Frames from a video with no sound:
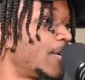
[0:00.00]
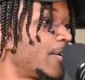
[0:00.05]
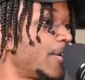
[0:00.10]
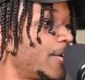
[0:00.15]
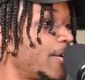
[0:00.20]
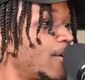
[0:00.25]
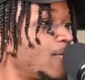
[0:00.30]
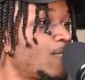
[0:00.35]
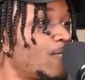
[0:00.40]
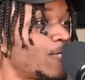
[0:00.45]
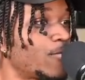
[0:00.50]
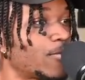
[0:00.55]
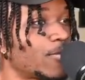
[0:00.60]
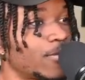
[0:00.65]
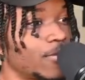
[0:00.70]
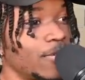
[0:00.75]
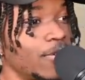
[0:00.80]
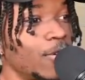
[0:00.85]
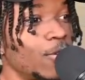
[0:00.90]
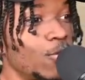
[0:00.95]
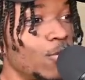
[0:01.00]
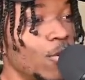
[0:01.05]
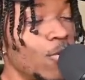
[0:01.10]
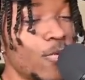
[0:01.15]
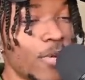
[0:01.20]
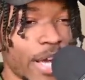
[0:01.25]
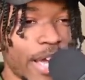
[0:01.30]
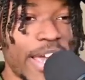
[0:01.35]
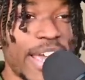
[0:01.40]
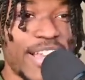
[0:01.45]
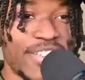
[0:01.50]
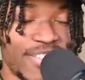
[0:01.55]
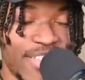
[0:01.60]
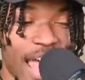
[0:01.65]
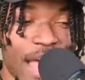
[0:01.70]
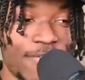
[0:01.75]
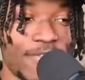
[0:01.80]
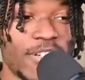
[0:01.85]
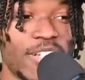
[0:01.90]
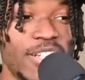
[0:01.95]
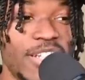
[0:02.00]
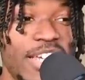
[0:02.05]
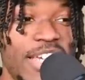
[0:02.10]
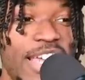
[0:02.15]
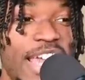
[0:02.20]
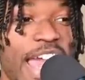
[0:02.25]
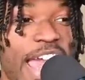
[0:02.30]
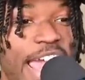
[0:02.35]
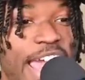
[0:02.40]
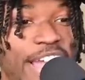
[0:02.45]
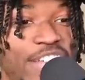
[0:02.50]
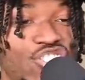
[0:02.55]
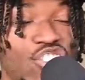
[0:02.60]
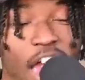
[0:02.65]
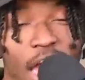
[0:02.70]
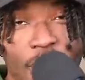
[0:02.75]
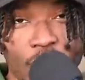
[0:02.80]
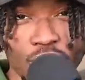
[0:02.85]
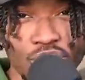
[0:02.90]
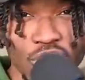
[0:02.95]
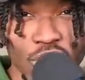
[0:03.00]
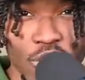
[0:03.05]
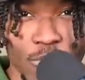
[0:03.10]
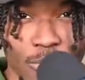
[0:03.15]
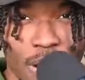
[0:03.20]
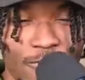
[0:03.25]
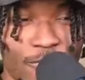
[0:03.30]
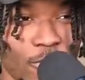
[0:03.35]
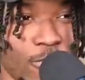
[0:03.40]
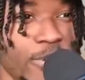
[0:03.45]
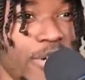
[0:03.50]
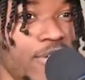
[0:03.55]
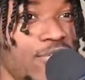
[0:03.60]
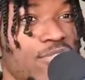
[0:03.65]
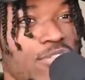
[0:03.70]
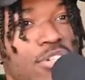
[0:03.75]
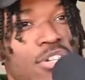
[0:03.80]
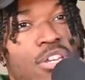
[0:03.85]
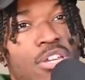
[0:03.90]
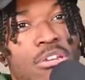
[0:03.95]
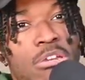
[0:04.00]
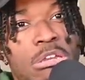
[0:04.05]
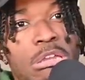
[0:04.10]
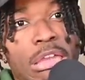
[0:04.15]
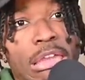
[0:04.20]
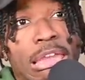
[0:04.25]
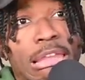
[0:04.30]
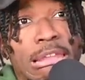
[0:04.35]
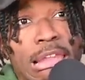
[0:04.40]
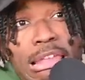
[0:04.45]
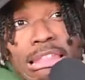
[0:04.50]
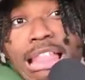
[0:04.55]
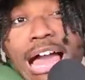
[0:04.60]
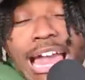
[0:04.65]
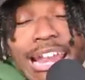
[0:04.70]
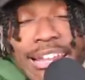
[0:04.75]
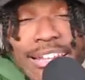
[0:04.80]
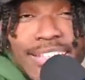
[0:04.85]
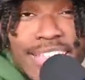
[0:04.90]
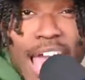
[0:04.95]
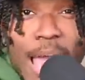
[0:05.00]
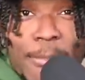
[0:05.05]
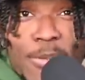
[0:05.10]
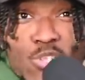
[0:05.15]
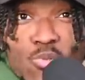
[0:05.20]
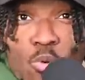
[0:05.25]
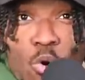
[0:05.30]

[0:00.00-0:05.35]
you know? Luka is definitely a chatter to the referees. And a lot of the time it's